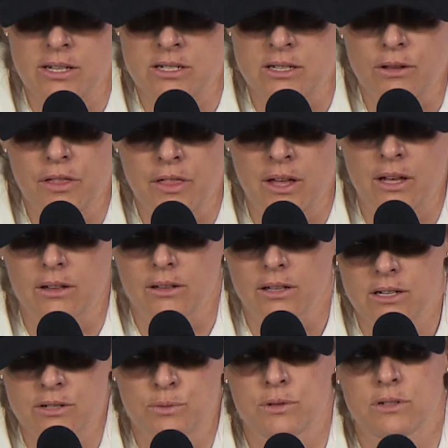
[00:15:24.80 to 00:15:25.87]
still think
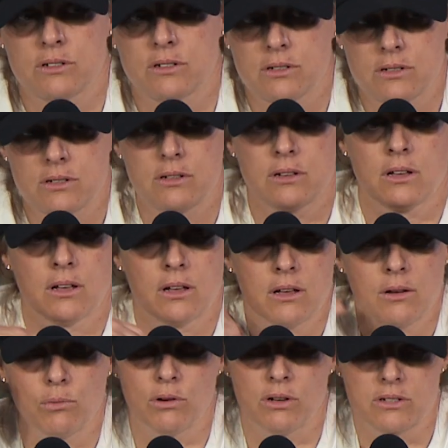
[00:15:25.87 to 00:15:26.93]
Liz was
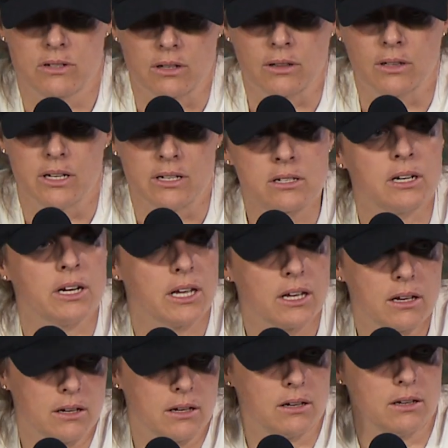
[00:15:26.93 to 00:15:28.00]

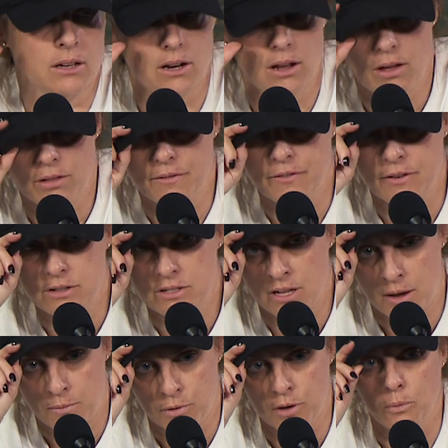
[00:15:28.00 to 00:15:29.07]
listening, you know, the first
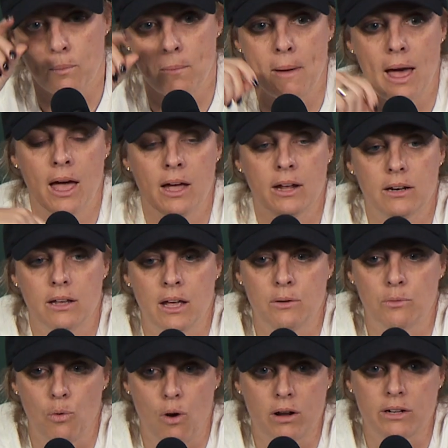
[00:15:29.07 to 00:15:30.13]
time we met,
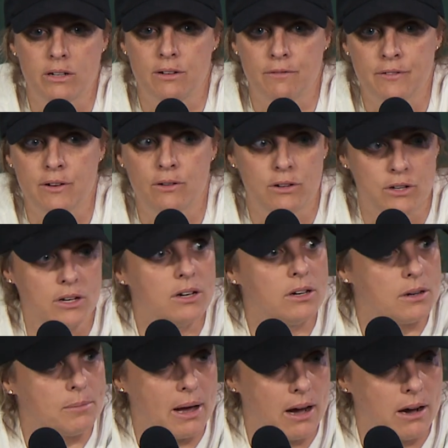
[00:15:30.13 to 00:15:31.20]
and wanted to feel
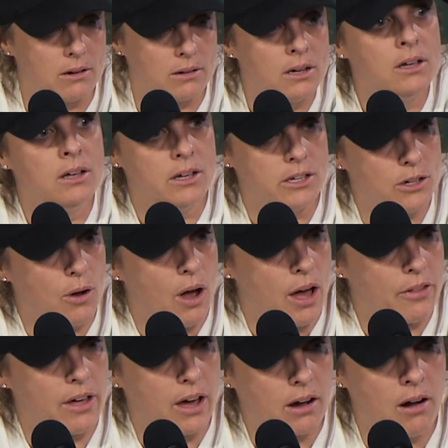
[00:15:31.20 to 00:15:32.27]
good about, you know,
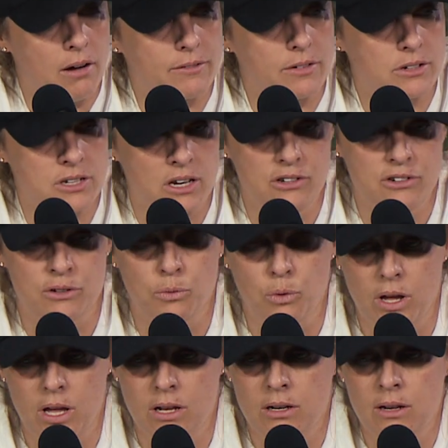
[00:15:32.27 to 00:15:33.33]
how that conversation
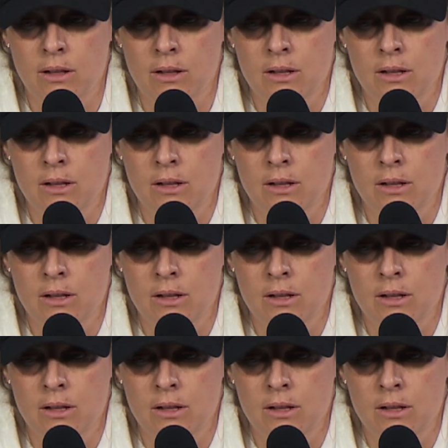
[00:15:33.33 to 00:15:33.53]
went.